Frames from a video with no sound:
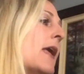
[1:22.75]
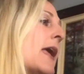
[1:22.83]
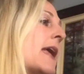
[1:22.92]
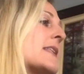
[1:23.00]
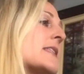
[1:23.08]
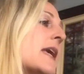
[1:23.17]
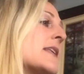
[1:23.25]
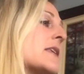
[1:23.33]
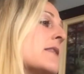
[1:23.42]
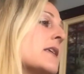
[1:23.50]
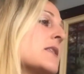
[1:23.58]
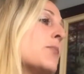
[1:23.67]
It says
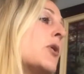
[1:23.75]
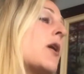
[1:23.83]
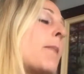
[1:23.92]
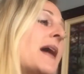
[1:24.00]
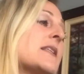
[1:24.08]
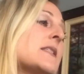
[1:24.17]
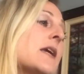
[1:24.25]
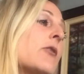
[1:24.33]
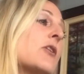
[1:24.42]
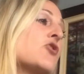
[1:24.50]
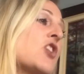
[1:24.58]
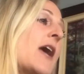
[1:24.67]
in this book by
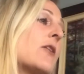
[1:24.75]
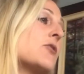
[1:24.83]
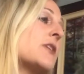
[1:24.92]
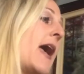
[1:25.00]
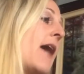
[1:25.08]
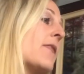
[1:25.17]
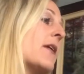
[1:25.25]
Sarah Chattercat